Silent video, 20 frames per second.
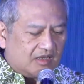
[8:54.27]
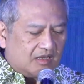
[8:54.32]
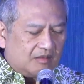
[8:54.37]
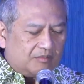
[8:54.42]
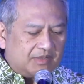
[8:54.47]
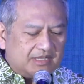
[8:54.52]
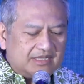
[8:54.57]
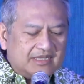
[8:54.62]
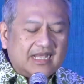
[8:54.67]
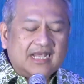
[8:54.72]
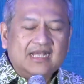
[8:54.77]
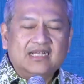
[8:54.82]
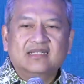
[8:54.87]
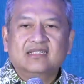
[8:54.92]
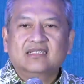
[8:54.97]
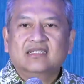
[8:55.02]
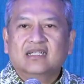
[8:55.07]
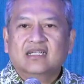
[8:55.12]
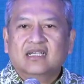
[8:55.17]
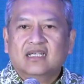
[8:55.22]
But that
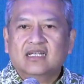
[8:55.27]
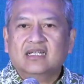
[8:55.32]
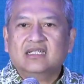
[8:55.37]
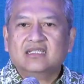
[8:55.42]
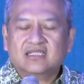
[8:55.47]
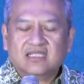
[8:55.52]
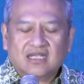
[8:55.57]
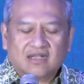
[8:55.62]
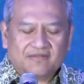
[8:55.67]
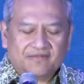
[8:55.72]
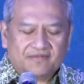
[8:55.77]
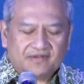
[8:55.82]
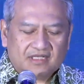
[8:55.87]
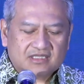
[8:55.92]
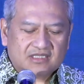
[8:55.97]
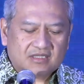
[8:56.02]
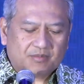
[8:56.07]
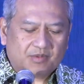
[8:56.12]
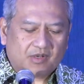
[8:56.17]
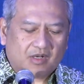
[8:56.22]
in itself is
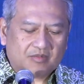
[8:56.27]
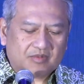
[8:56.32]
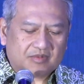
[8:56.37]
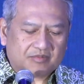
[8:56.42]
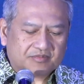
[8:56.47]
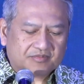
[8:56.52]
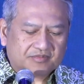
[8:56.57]
a problem.